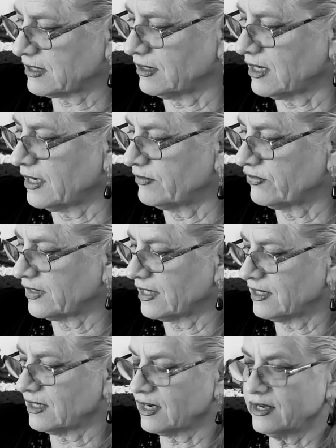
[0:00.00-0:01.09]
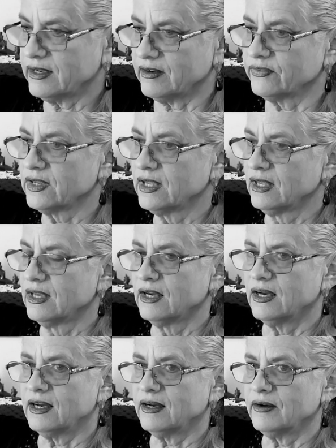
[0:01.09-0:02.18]
to life, and I have
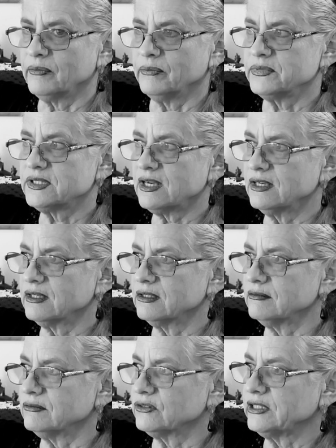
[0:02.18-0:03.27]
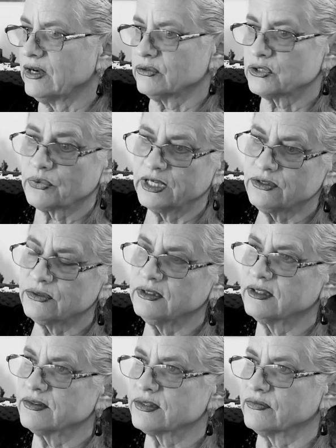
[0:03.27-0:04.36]
taken now 22
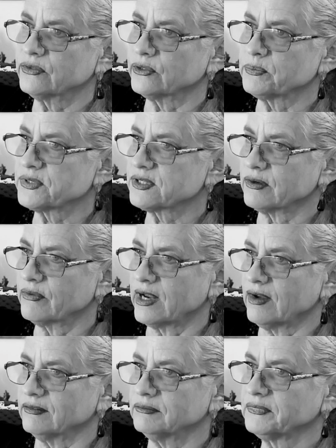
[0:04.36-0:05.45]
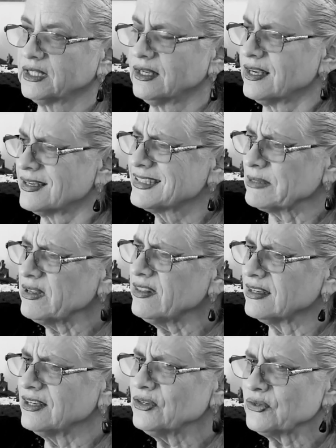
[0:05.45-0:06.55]
years of groups around. And some of
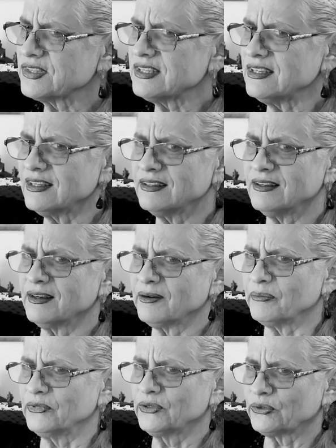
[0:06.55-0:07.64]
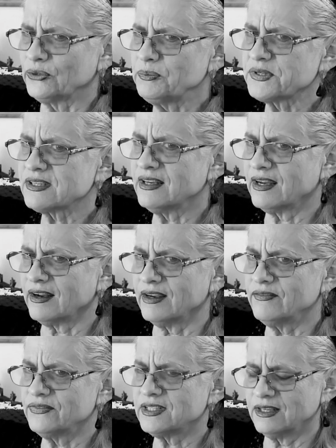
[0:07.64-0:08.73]
the interesting groups that
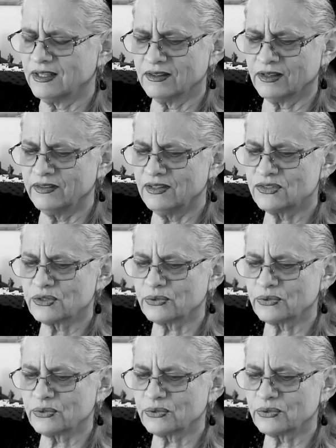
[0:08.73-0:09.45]
I've taken on these